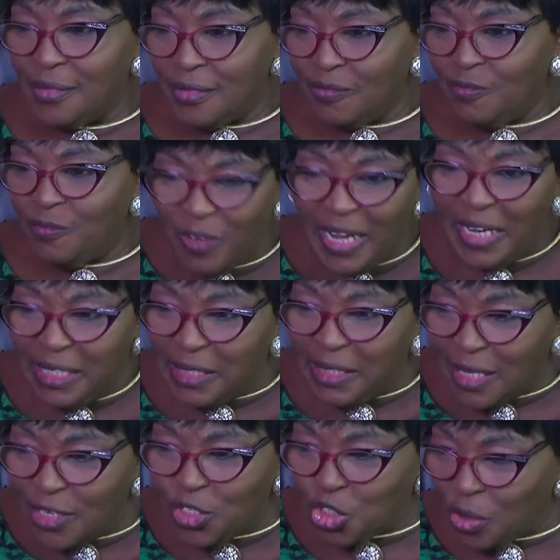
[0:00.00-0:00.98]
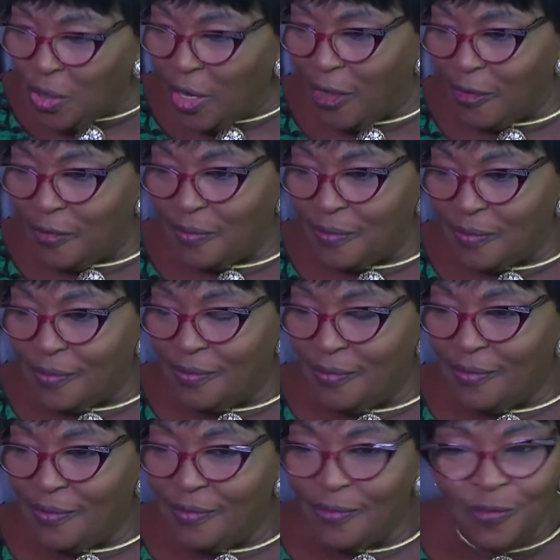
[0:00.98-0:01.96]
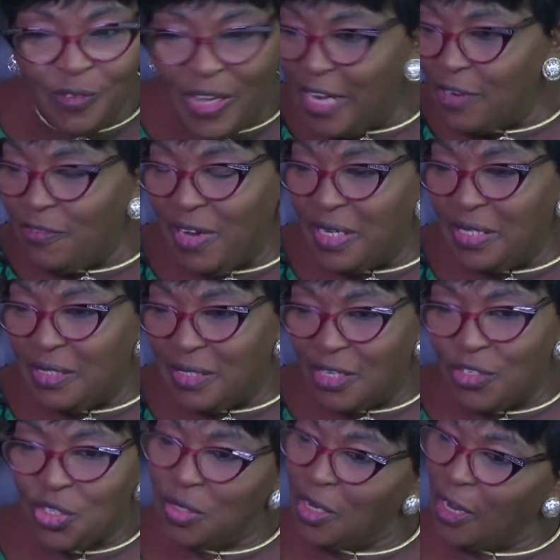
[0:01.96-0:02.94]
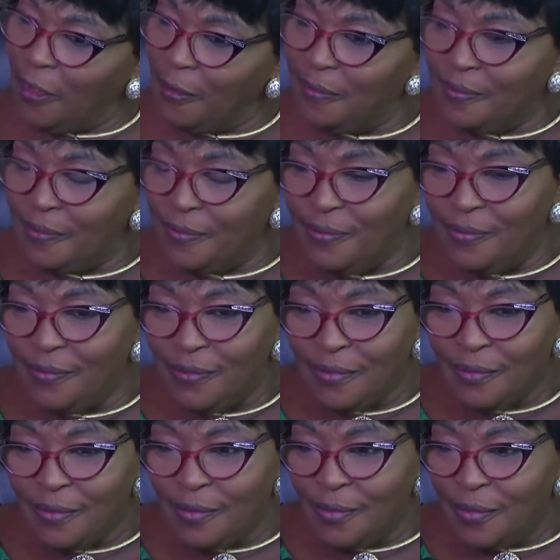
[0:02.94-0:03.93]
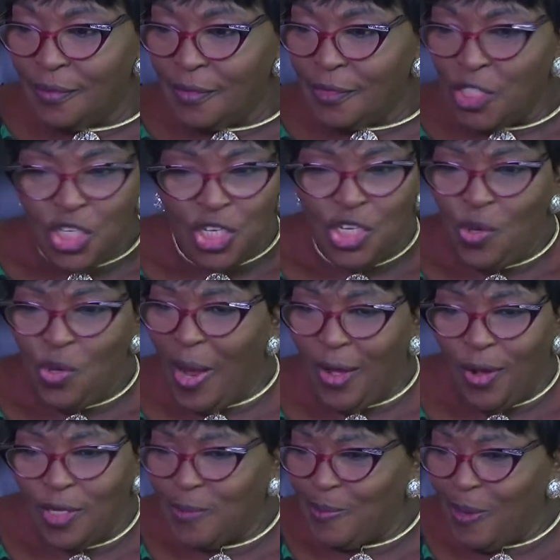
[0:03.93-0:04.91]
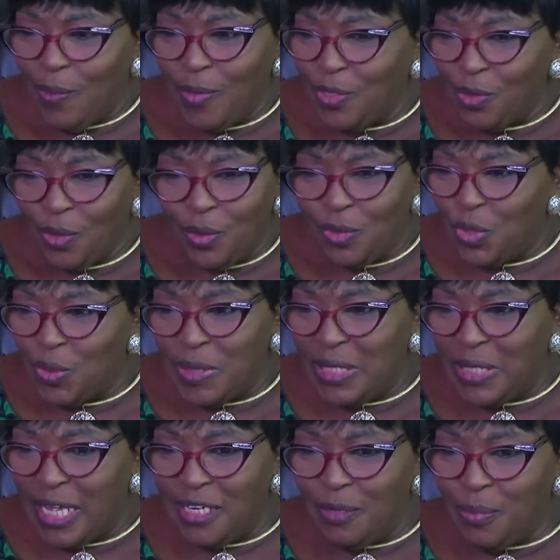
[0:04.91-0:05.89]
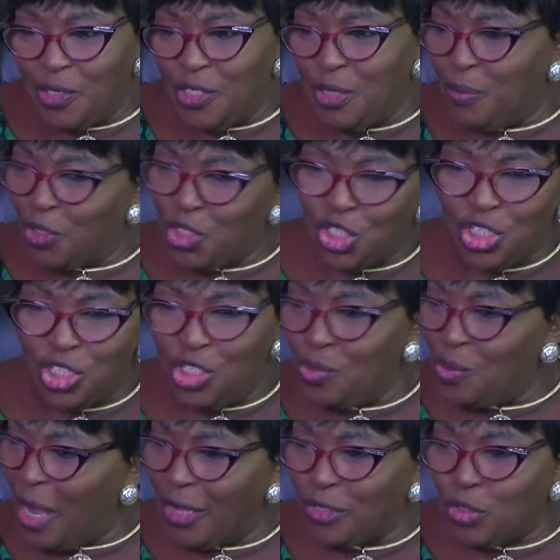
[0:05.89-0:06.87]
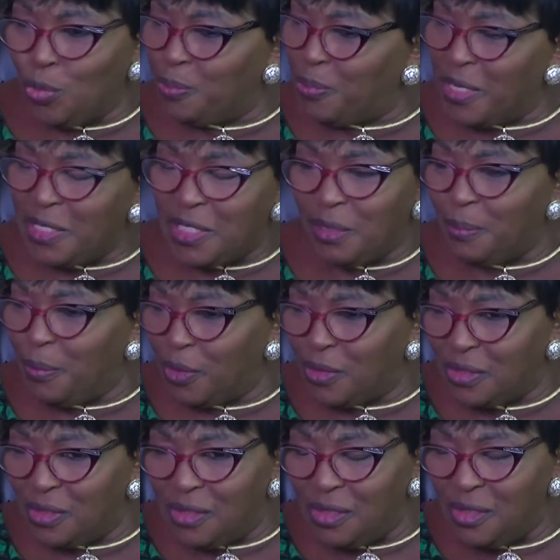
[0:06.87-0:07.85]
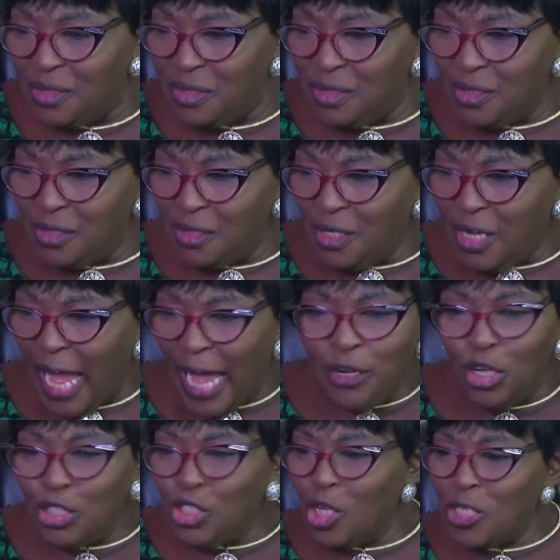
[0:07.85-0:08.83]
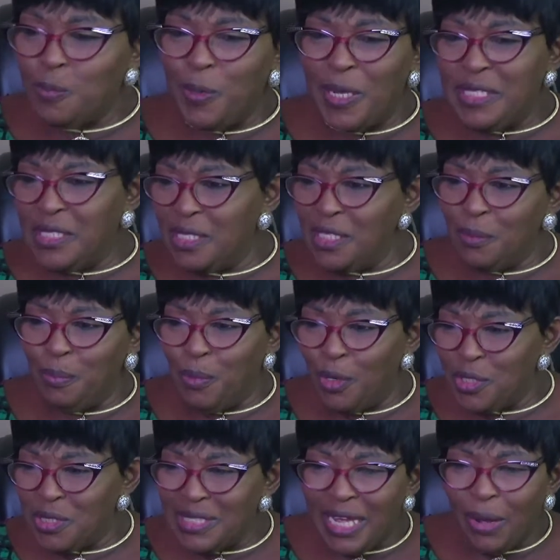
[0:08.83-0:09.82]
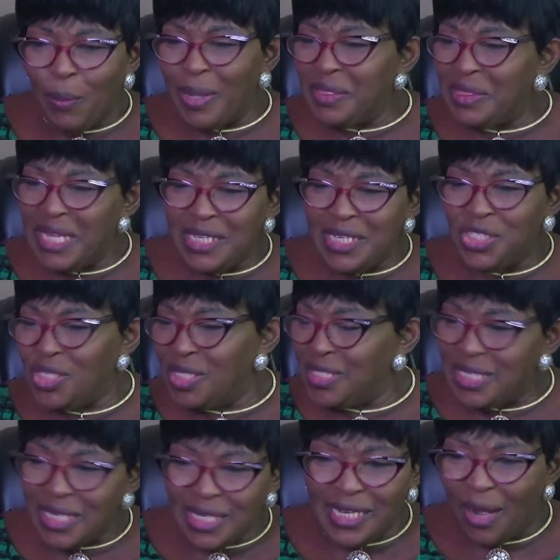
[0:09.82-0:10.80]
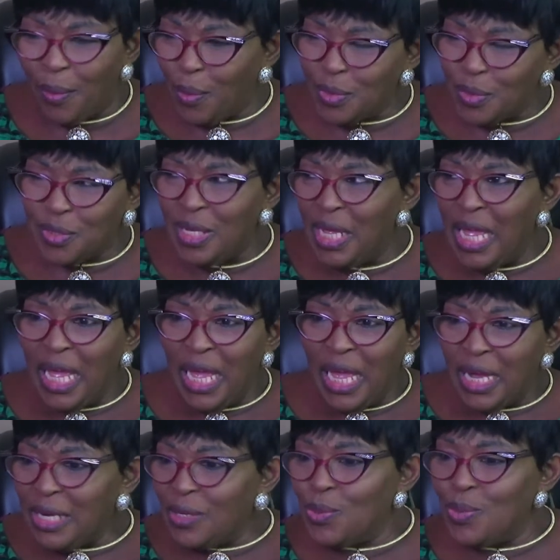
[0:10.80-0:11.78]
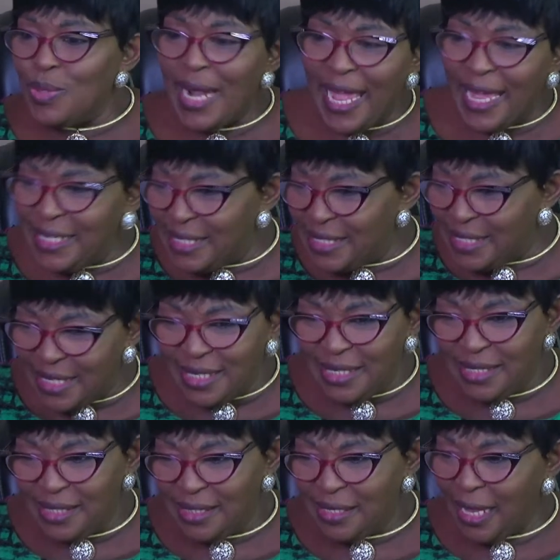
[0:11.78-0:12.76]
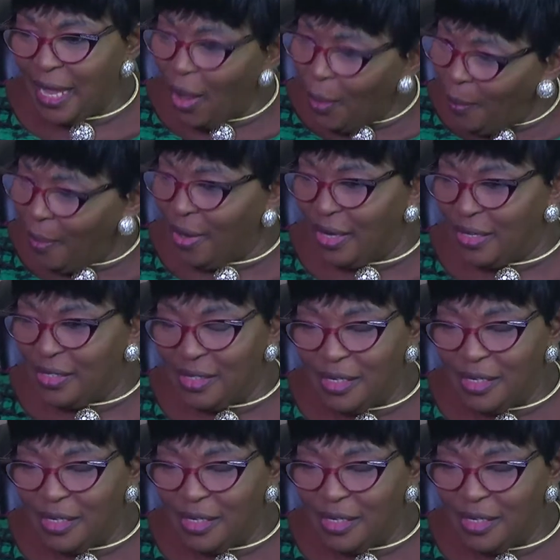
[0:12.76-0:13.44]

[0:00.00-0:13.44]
very intentional, very very intentional. She knew her husband was not going to see anybody, but she knew how to press the button. And not just pressing the button, there were things she did that was crazy. Come on.